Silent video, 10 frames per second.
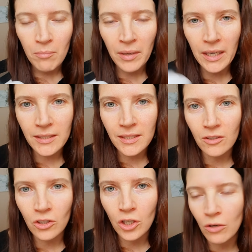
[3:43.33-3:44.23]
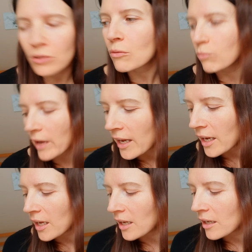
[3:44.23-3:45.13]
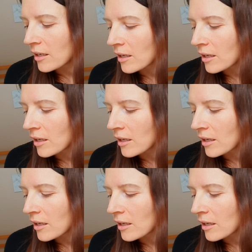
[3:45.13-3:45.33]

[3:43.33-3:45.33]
but it still goes away